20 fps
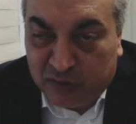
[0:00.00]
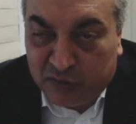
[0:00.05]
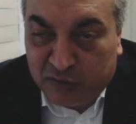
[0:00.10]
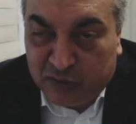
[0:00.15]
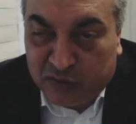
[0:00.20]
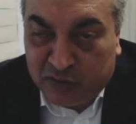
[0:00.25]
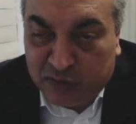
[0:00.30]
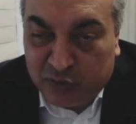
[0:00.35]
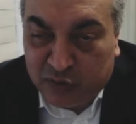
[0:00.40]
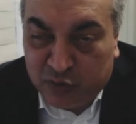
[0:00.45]

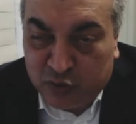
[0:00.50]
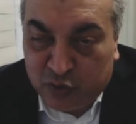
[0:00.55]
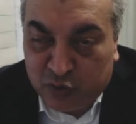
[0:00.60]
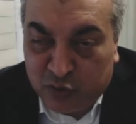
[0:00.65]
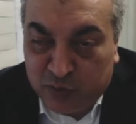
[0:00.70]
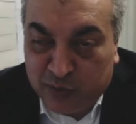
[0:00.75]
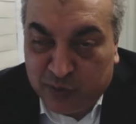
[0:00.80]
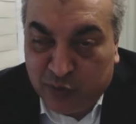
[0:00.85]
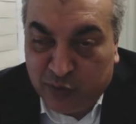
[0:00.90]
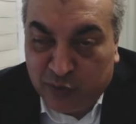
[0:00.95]
what
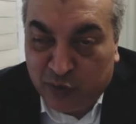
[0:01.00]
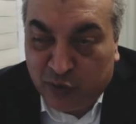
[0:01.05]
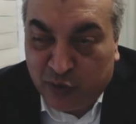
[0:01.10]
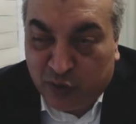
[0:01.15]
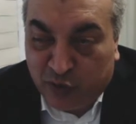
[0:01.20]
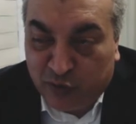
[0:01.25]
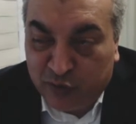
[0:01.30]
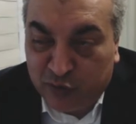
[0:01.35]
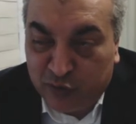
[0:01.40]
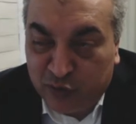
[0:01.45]
used to be
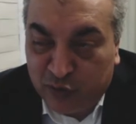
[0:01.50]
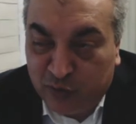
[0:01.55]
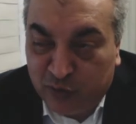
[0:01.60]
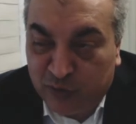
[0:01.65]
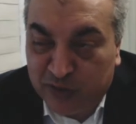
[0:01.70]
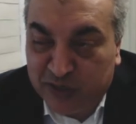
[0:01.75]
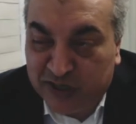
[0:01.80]
called offshore,